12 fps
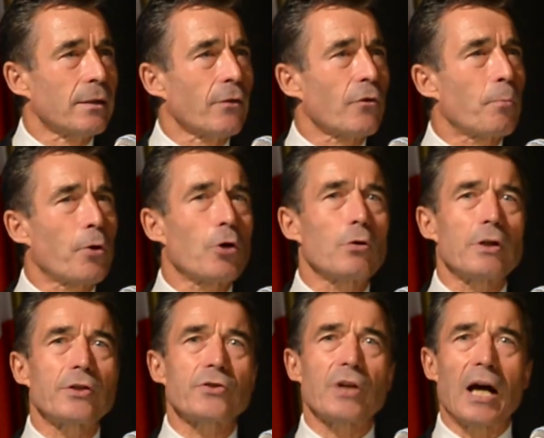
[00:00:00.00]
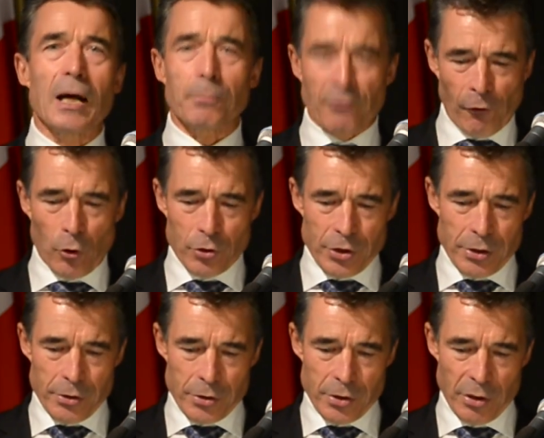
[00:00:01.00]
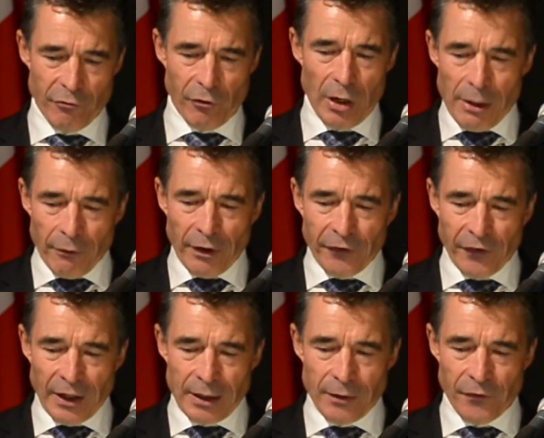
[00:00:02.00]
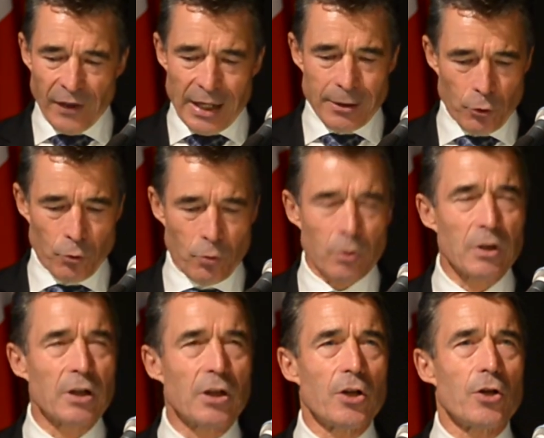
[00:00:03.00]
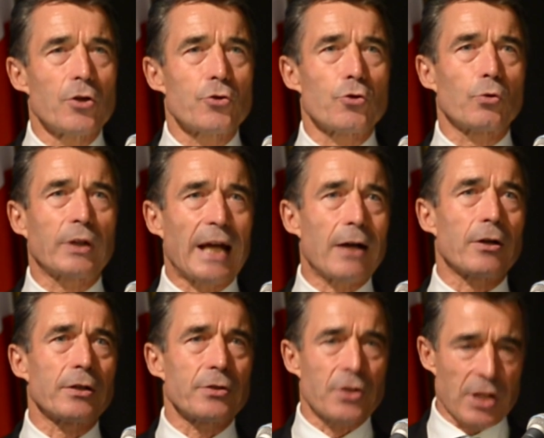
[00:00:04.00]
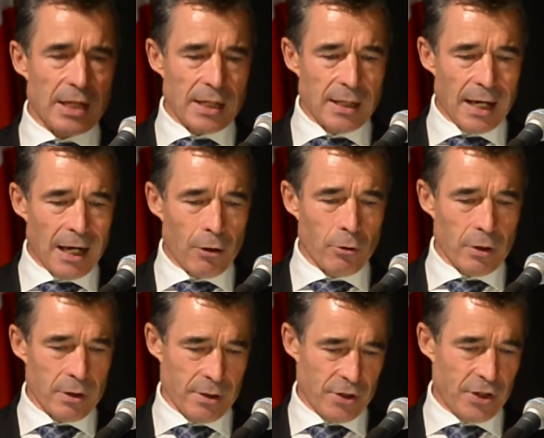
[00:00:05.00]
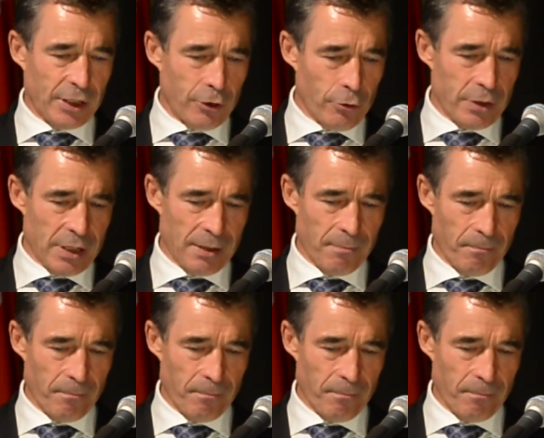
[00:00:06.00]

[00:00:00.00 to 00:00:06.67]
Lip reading: the Polish armed forces for everything they do to guarantee our security.